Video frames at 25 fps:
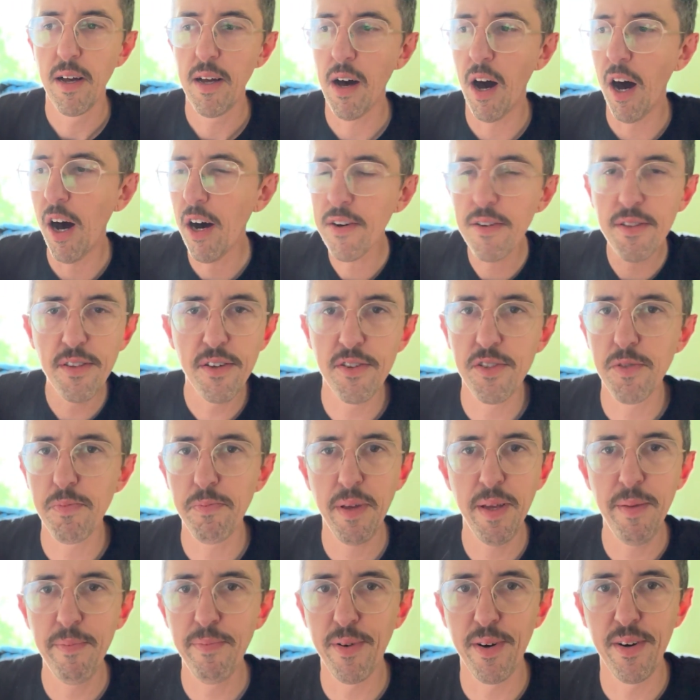All those
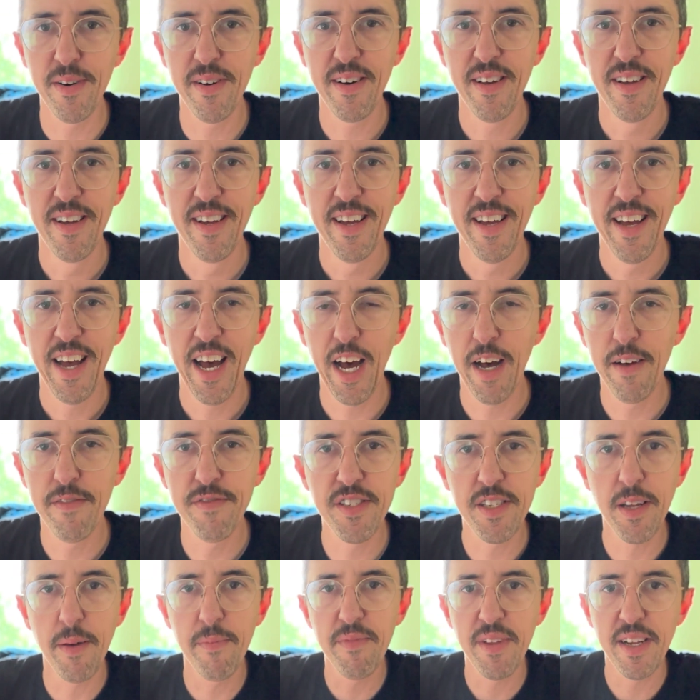people have
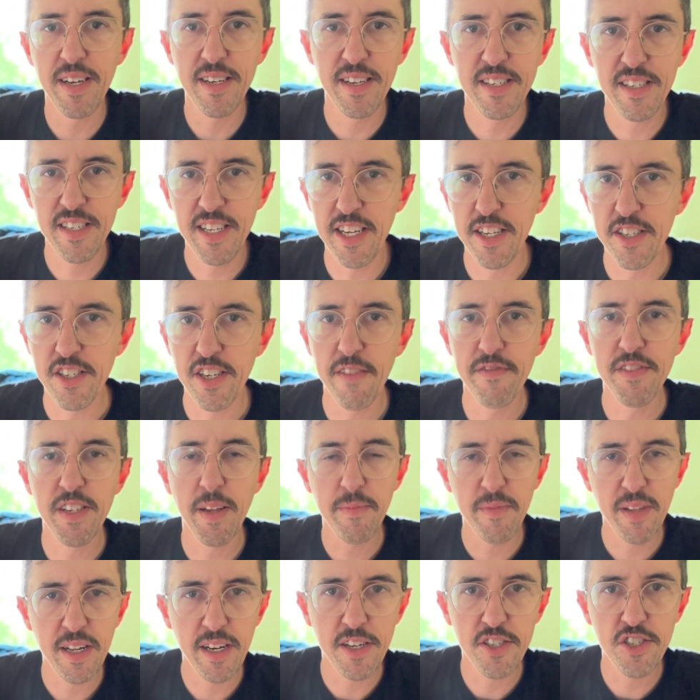something to teach, have
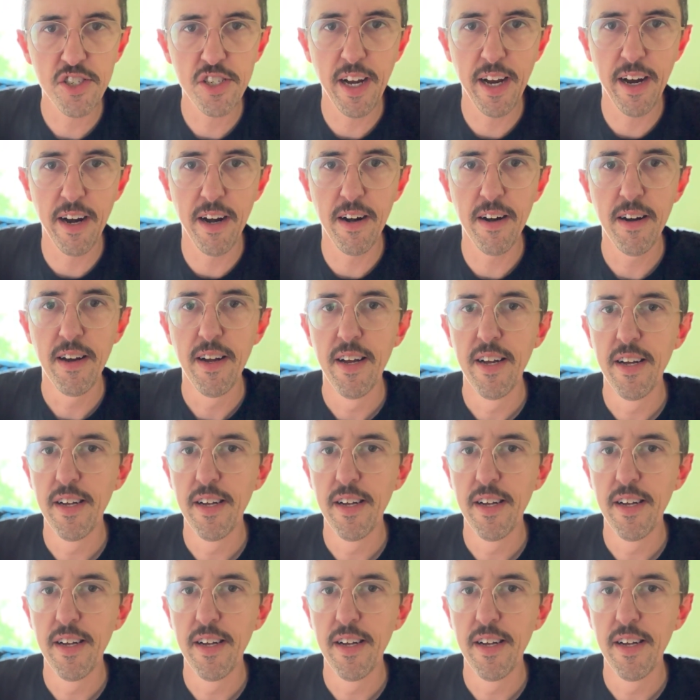something to share.